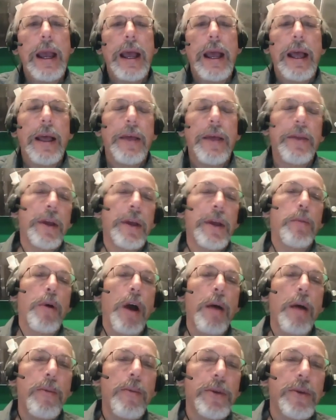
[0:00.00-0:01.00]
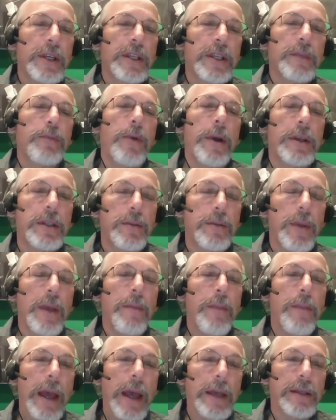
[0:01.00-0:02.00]
The problem was expressed to me
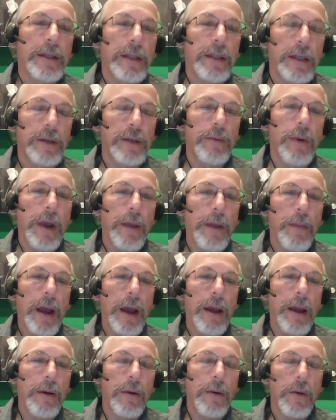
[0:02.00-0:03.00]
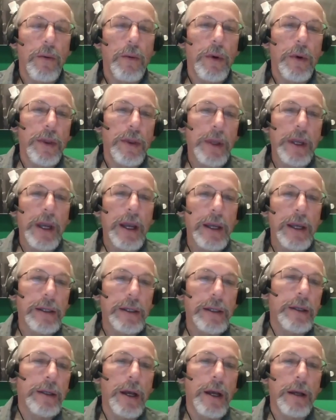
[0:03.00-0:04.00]
best this way by one of the guys I
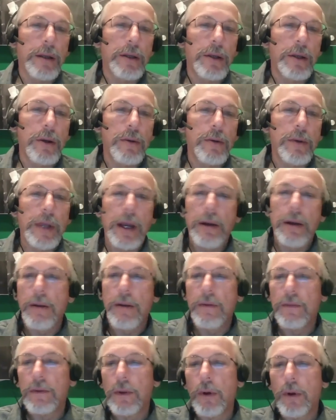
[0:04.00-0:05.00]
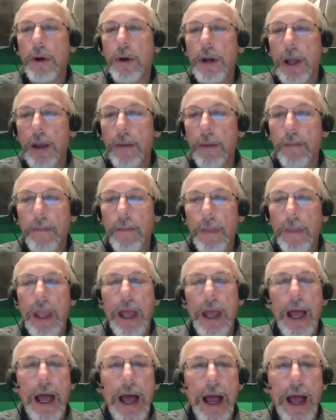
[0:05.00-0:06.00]
talked to down in Florida.
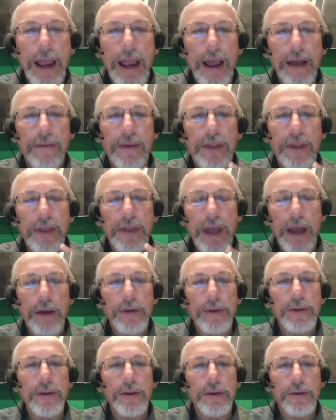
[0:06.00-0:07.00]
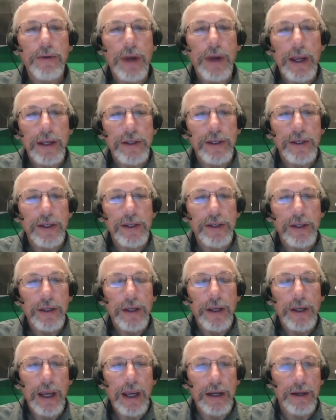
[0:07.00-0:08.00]
I have 1,000 traces
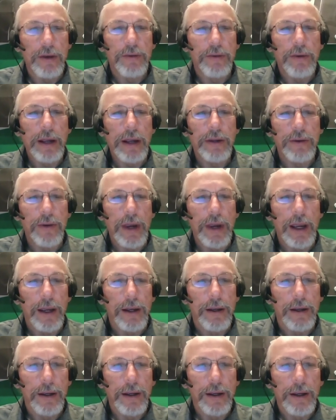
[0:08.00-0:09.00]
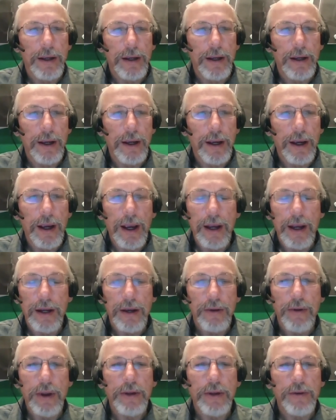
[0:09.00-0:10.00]
in a directory on
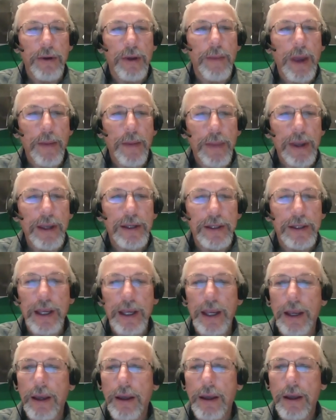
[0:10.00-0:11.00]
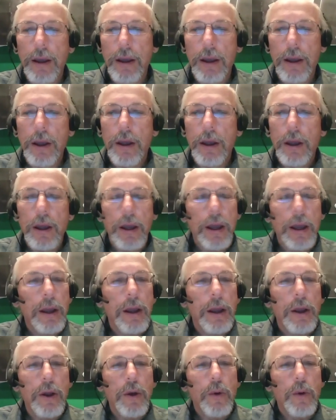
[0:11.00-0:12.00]
my PC.
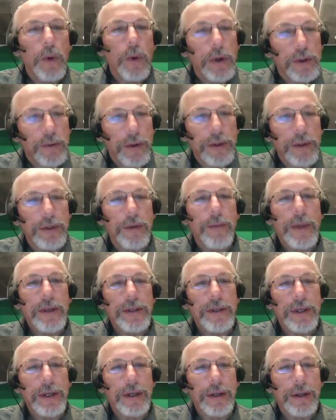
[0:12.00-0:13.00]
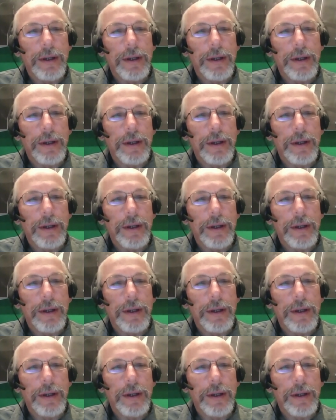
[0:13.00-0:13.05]
Which ones are missing?